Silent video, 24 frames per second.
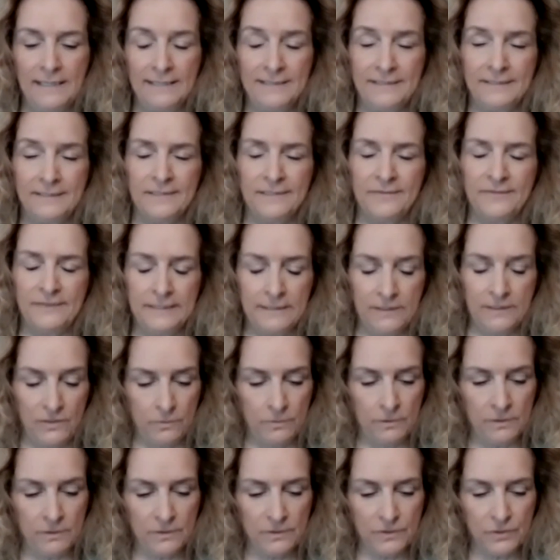
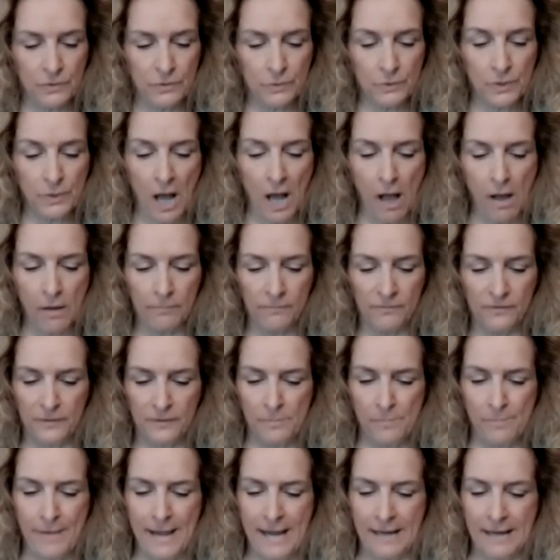Individuals who come
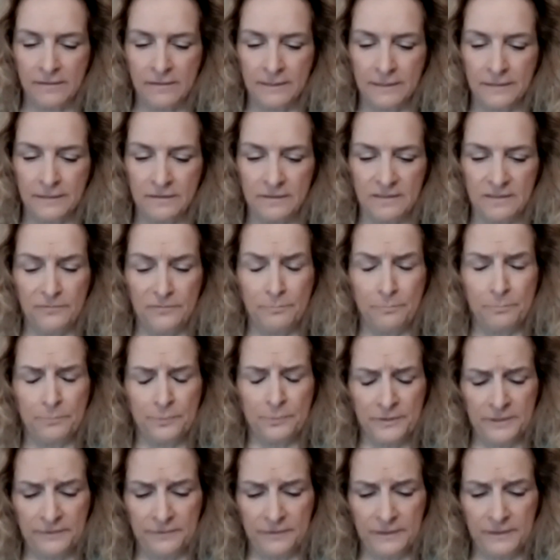from backgrounds of
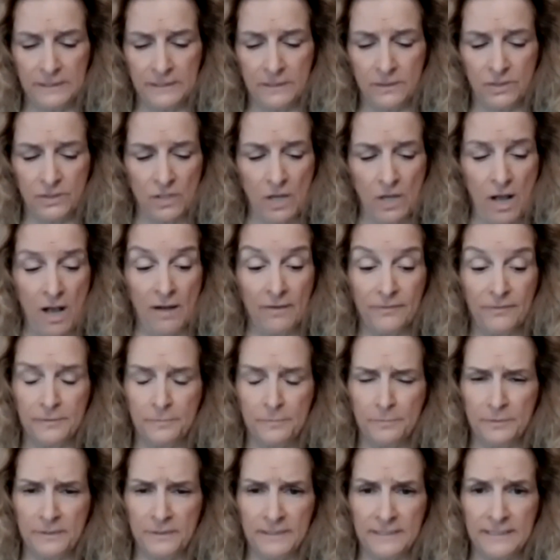privilege
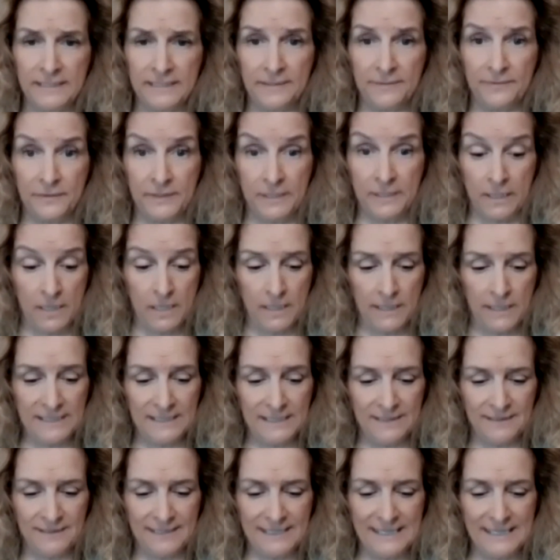often believe there are
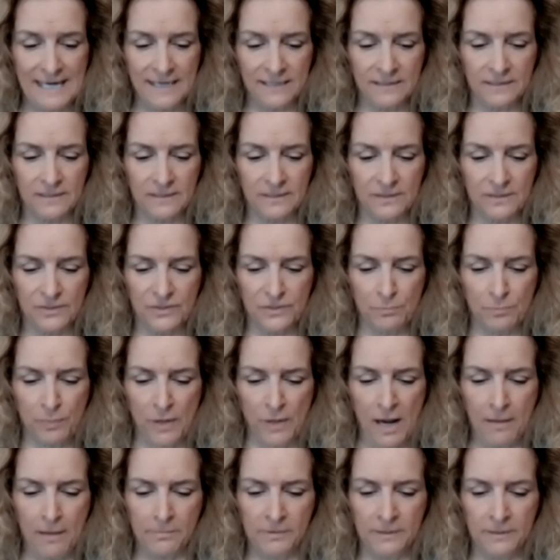easy answers to
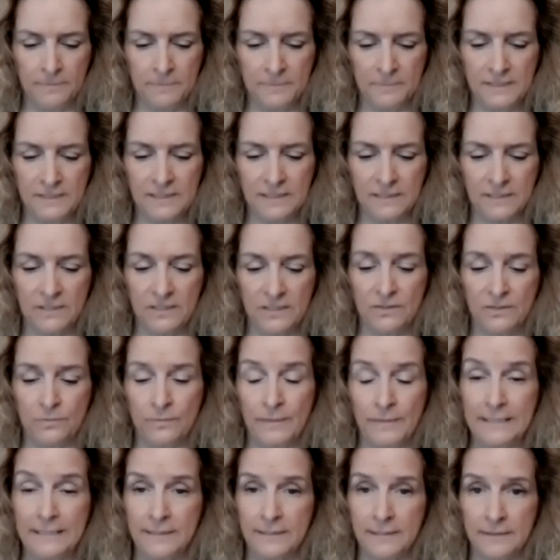problems such as
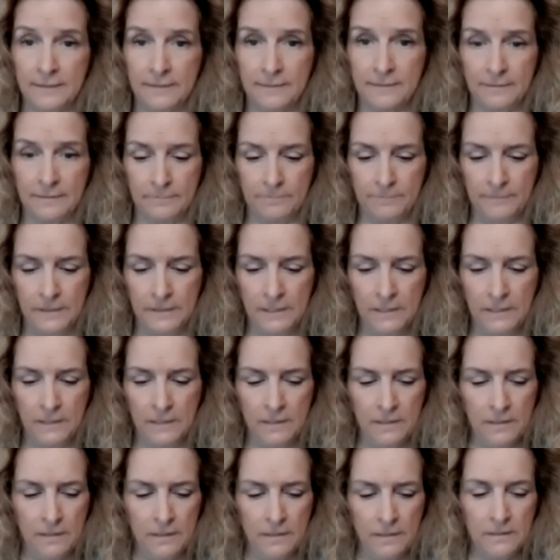racism,
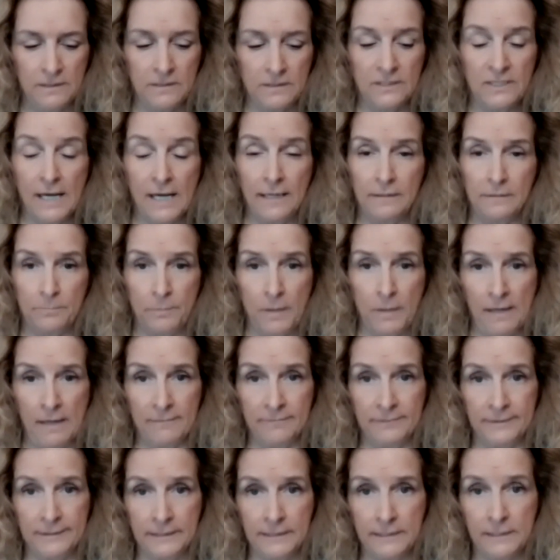child
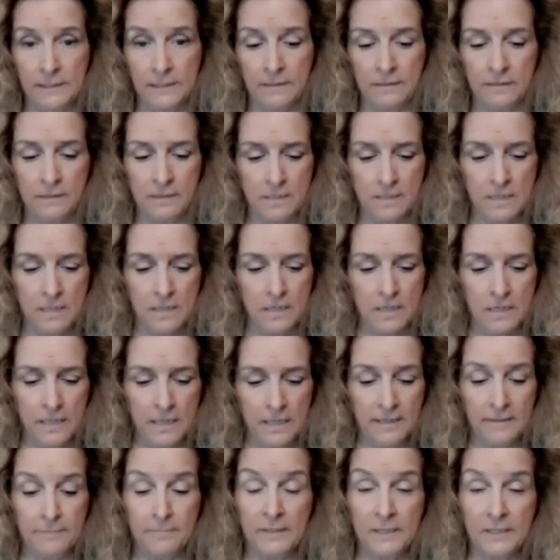poverty,
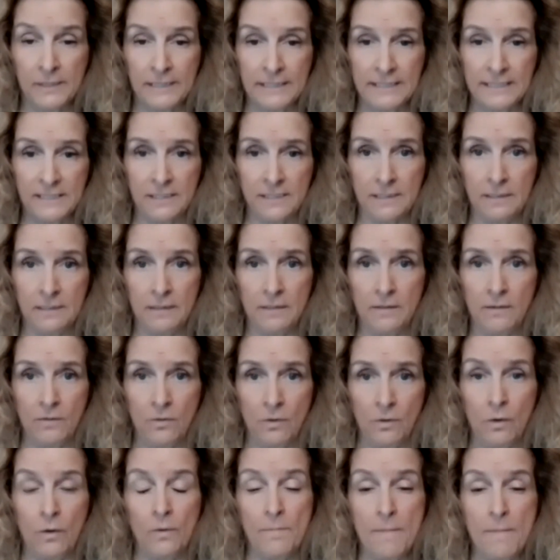immigration,
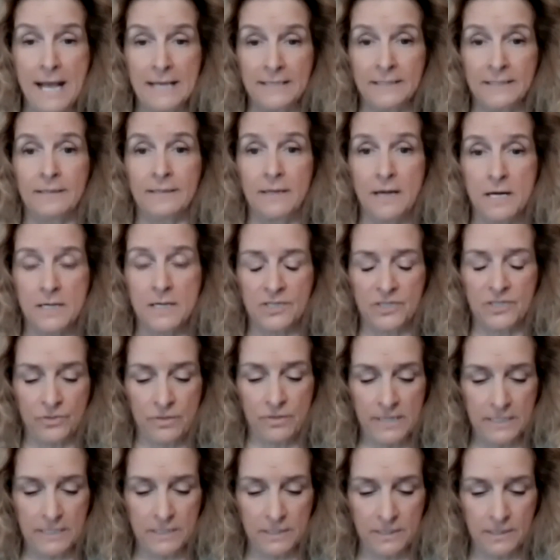or mass
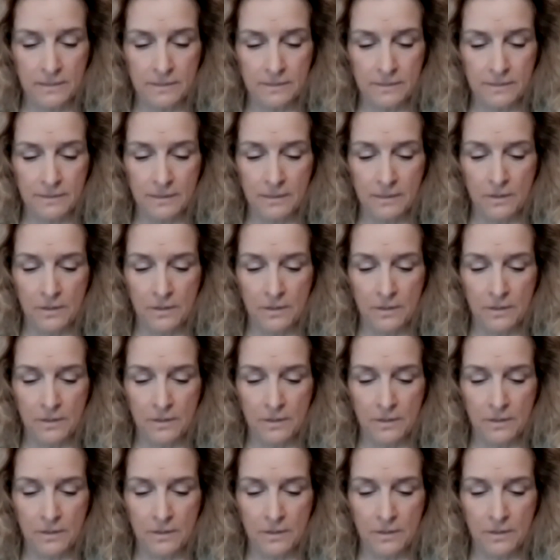incarceration.